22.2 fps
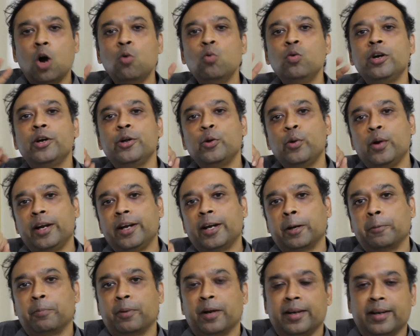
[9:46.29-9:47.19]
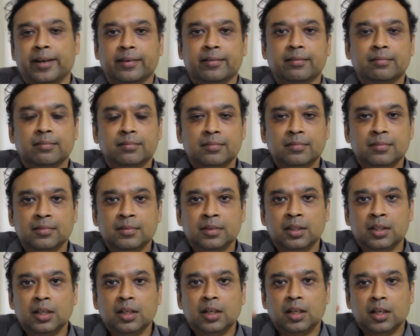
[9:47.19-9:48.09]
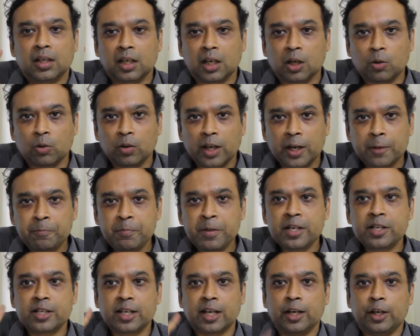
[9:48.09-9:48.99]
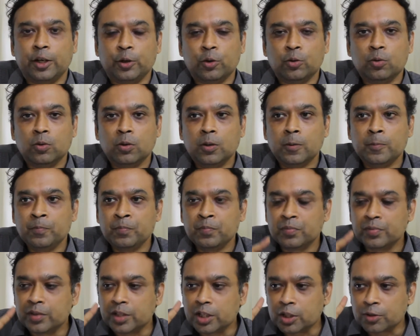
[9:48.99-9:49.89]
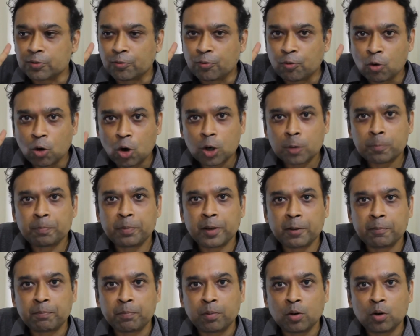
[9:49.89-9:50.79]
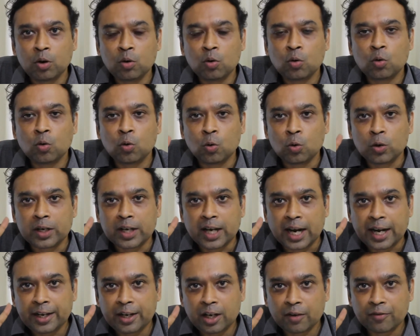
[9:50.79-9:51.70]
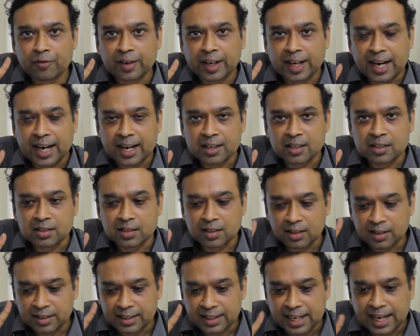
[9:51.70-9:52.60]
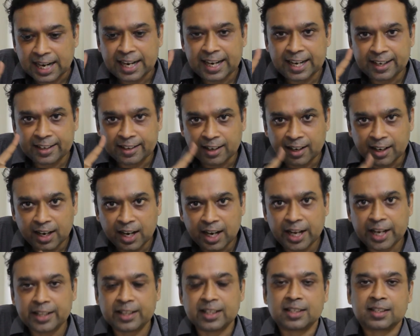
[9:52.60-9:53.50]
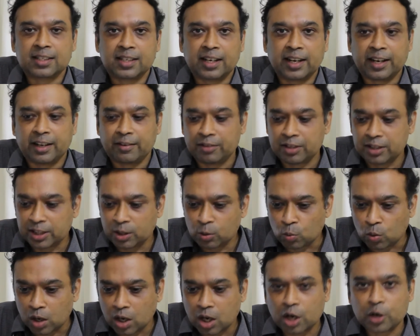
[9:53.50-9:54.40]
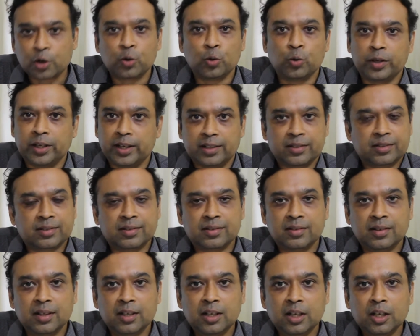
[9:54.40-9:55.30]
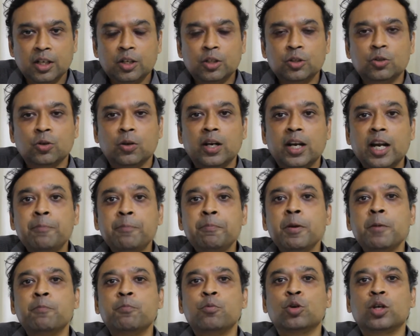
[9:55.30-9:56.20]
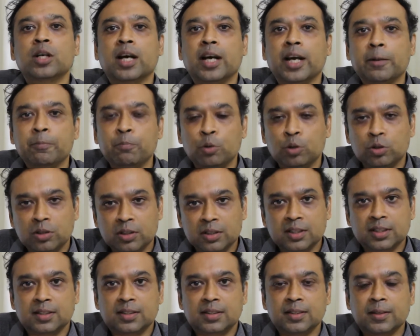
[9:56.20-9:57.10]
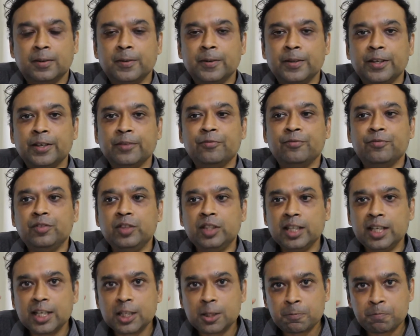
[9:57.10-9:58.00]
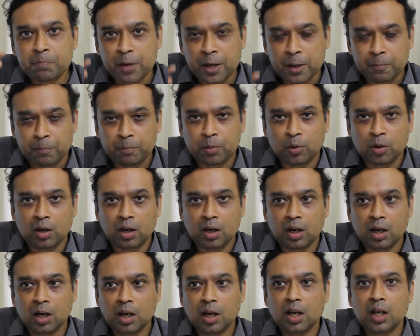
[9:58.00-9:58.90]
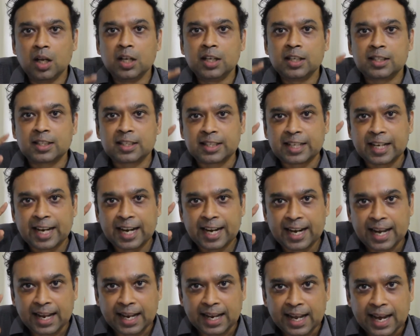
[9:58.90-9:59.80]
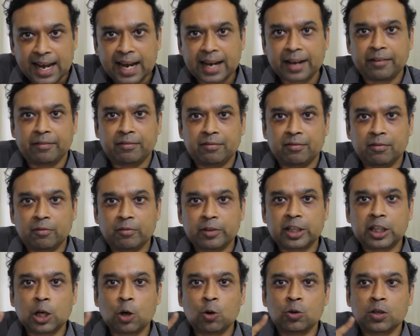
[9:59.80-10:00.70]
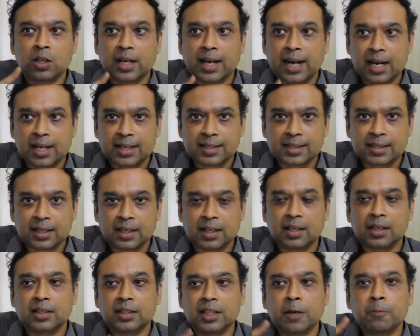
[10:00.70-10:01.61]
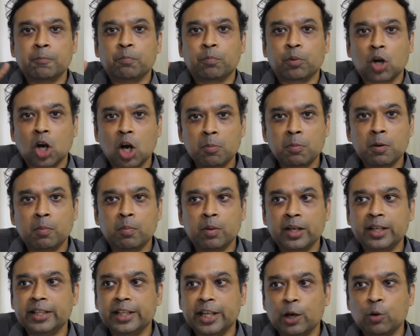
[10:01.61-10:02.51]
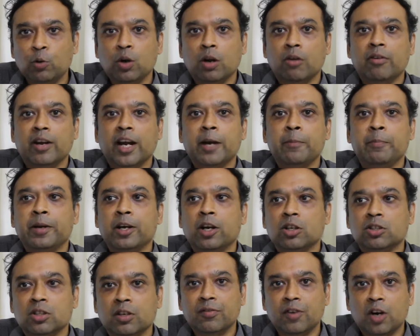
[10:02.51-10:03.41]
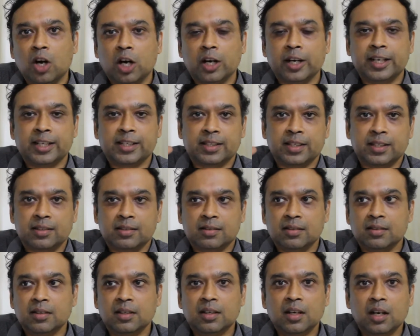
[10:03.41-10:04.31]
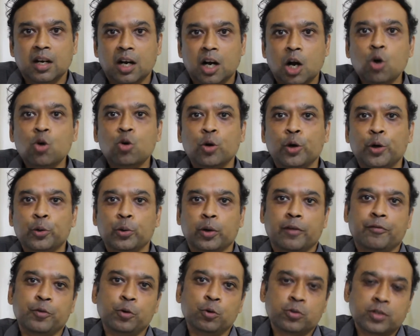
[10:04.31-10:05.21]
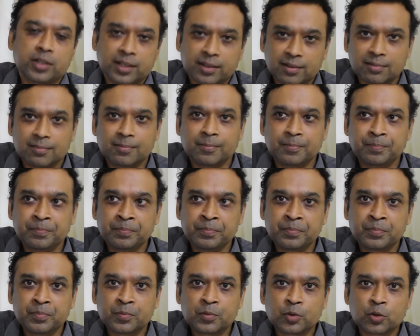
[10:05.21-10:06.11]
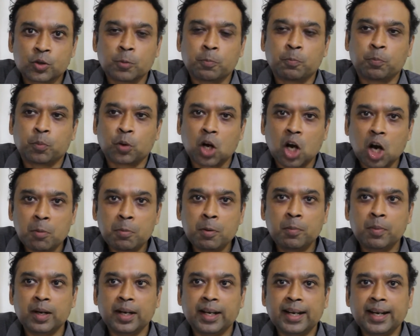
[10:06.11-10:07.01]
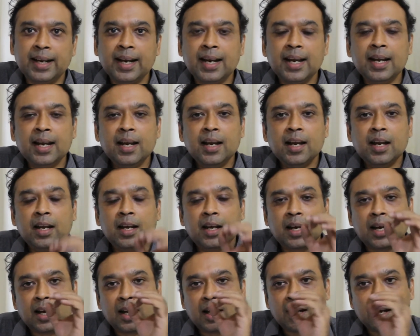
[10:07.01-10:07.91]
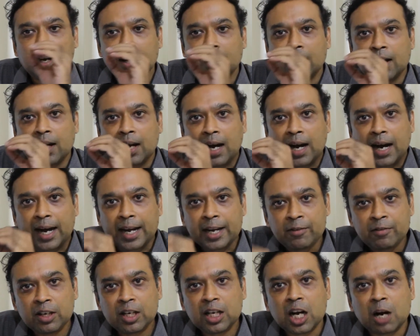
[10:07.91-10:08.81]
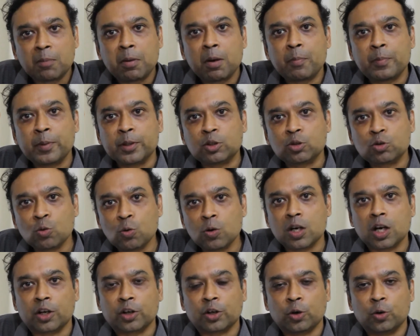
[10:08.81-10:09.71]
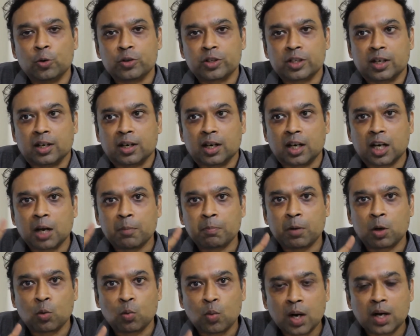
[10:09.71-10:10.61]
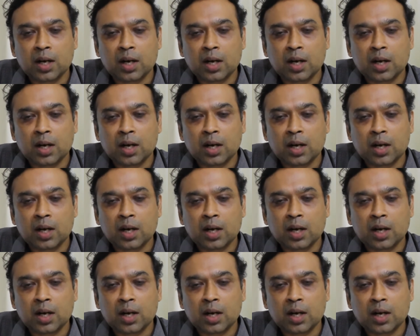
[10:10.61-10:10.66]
Now, how would you interpret it? Now, let me tell you, these 4 people who died of cancer died early in the study, within 1 or 2 years. So let me put a hypothesis. If these people stayed alive without cancer, then probably they would died because of heart disease. How could you refuse it? So probably I will come up with two conclusions.